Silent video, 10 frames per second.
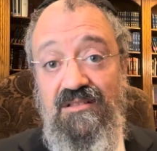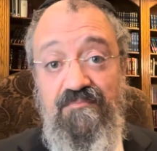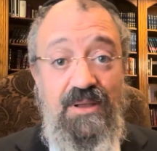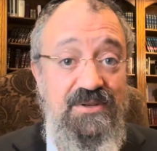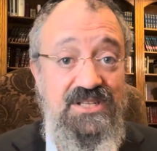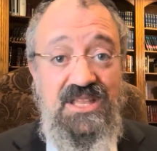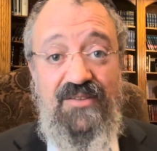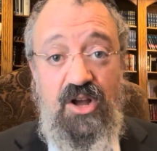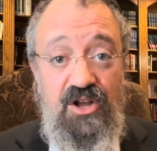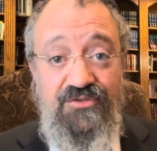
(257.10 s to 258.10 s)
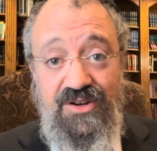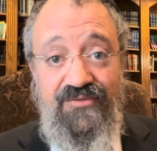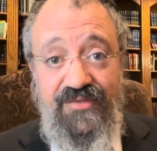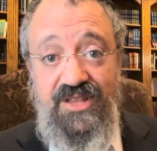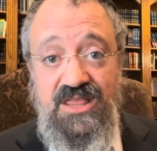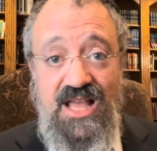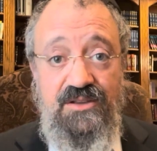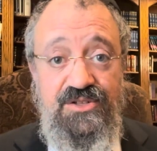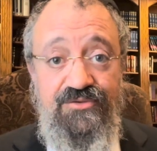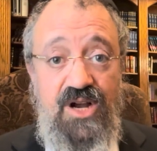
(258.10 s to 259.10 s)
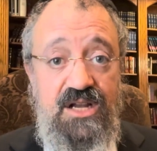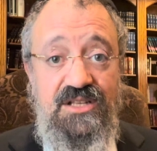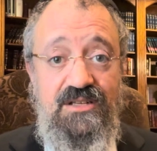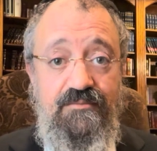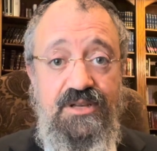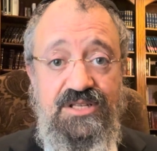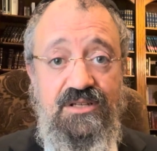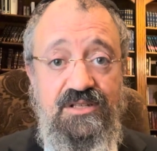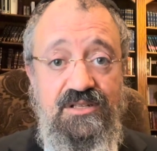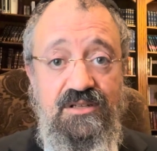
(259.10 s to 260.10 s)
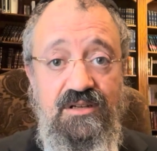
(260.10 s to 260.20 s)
people say they have 150,000 rockets and missiles.